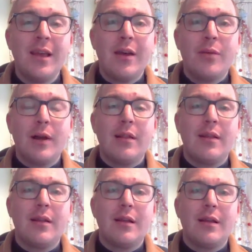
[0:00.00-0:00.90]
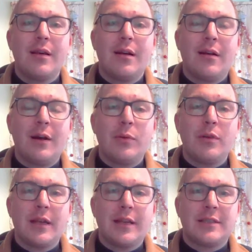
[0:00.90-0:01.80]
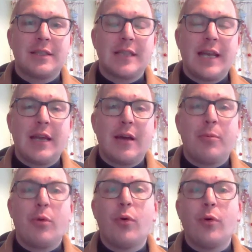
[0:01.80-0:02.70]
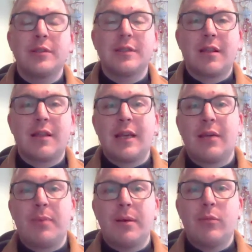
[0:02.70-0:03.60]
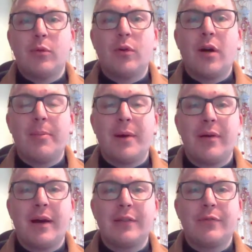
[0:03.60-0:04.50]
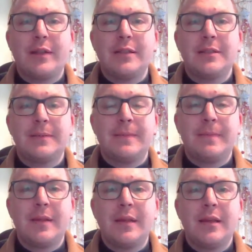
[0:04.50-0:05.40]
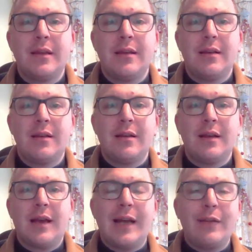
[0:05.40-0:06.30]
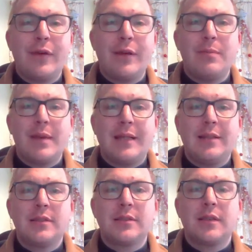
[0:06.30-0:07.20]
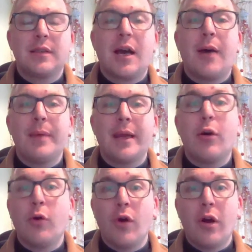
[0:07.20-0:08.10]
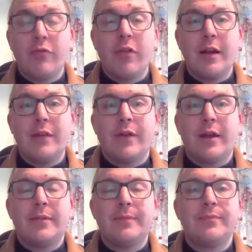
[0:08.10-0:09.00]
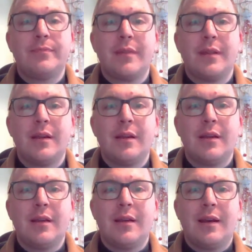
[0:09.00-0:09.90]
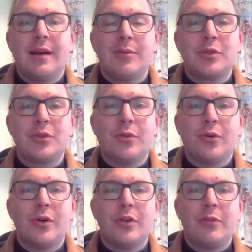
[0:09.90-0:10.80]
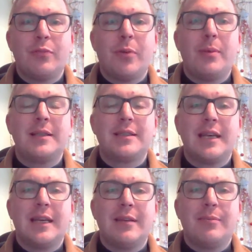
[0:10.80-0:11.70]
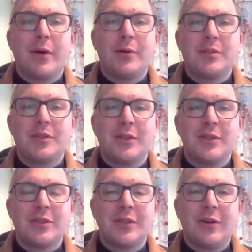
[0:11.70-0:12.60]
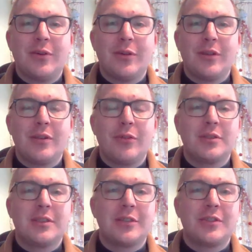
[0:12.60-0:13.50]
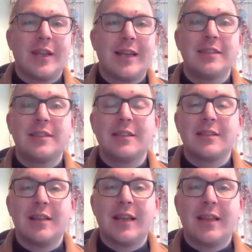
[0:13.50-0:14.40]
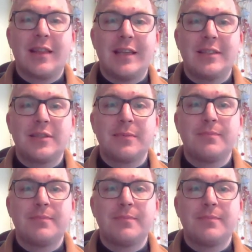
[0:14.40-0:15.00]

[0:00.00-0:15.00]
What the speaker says: Well, I would like us to take a pause and to think a bit more about Advent. Advent means coming or arriving. And I'm sure you've probably seen posters or such things like this.